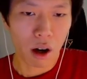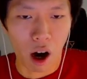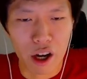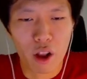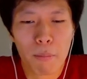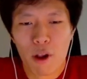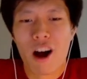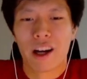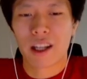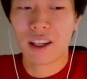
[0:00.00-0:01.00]
All right,
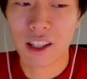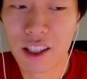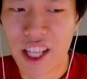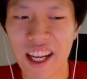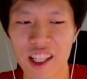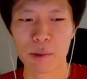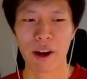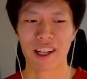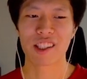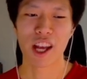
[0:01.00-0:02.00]
LeBlanc. Data
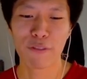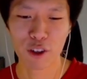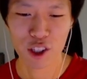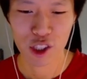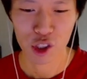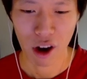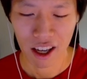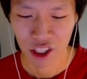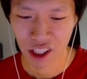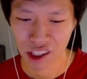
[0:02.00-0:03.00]
spike, Cypher
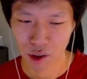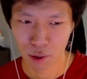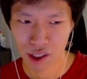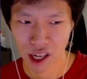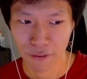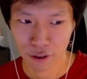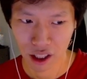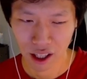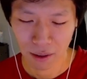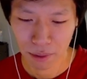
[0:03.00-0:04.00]
strategist. So Cypher
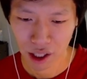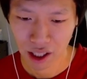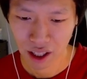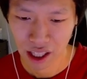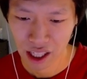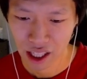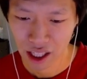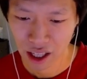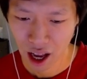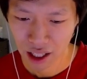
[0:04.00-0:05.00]
again being
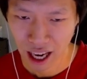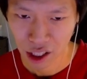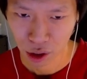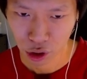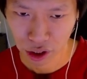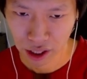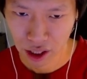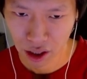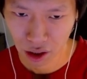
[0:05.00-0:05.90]
the cash out trait.